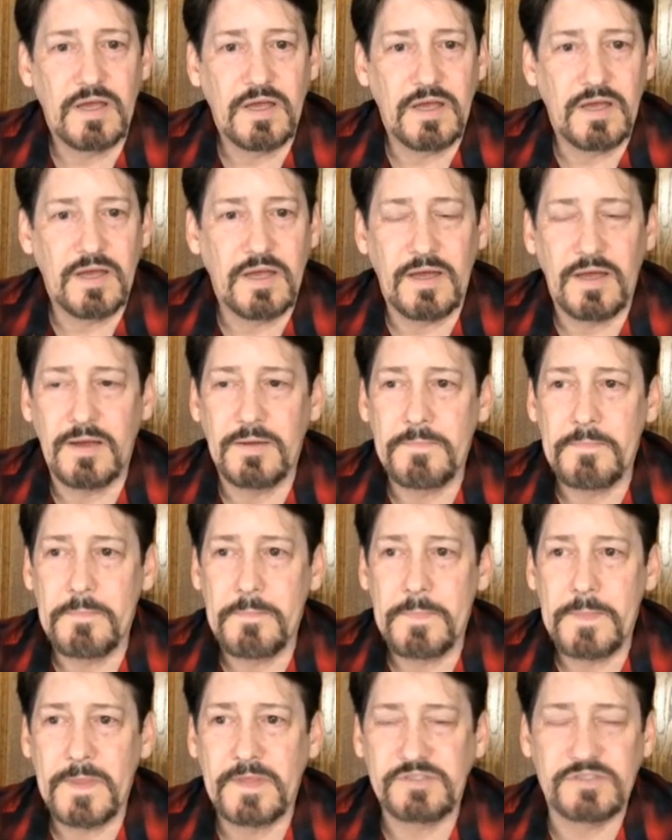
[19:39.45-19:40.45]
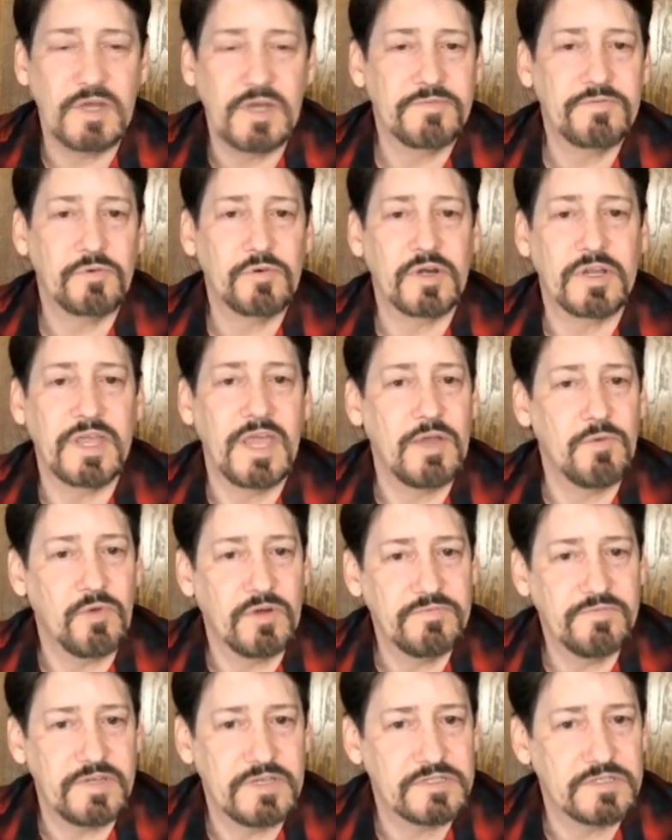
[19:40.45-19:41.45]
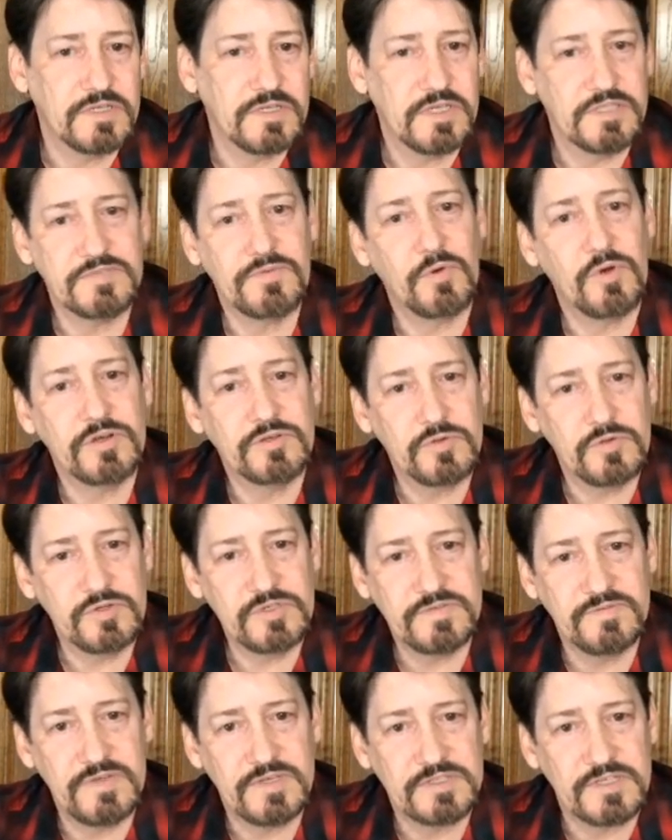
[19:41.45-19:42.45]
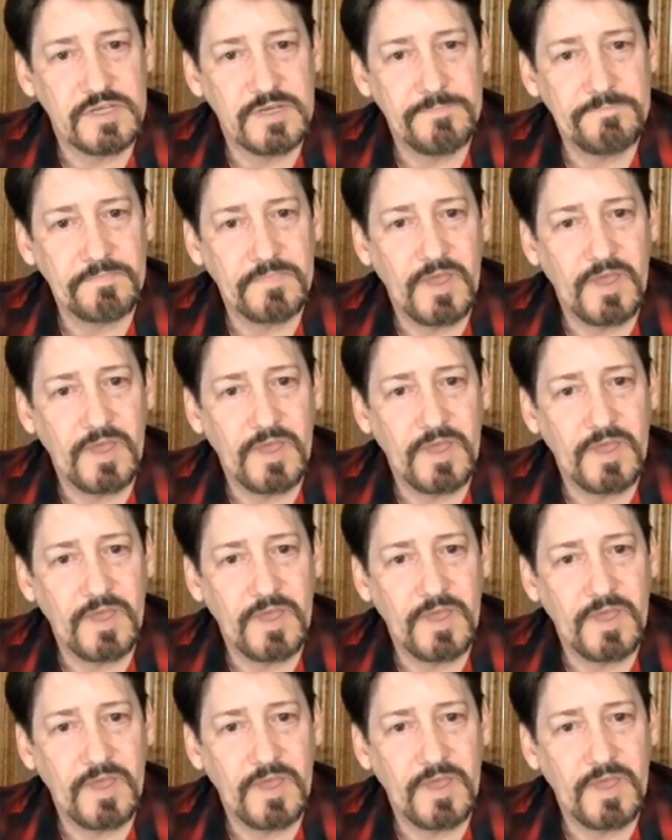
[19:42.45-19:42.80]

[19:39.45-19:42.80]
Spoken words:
a K-1 visa. It's for a tourist visa.